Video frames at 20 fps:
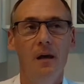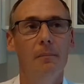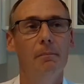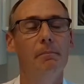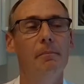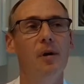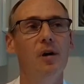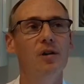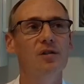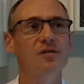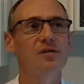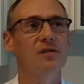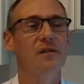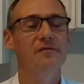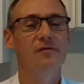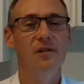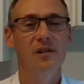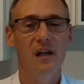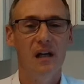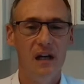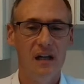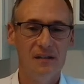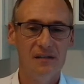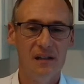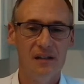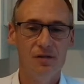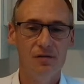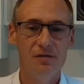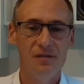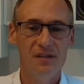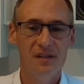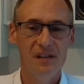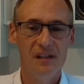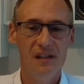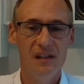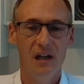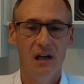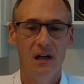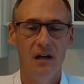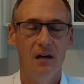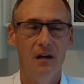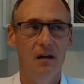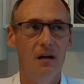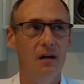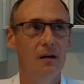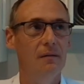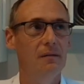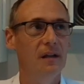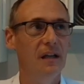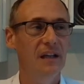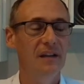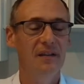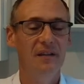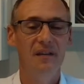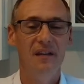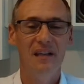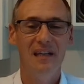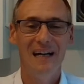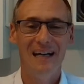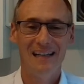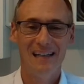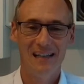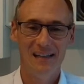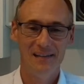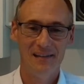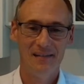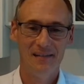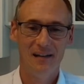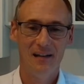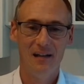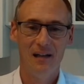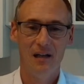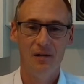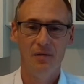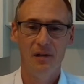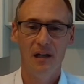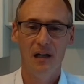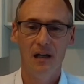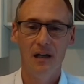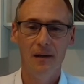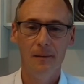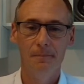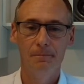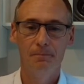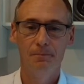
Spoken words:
Most of the guys that you see are in the Atlanta area,